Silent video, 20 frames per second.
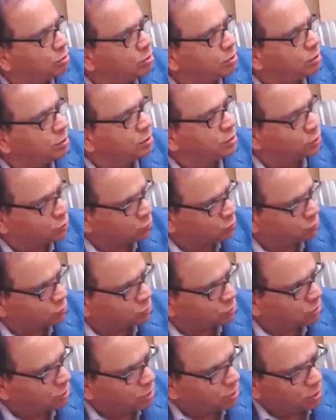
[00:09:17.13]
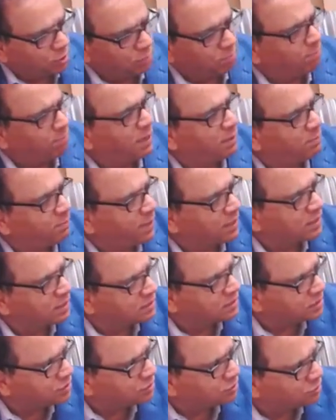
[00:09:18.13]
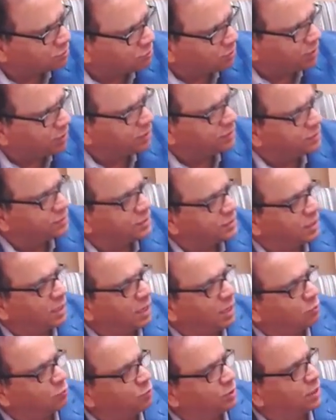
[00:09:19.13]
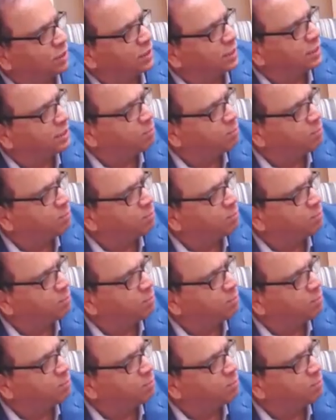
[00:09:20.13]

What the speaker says: issues, malpractice insurance, and how we can get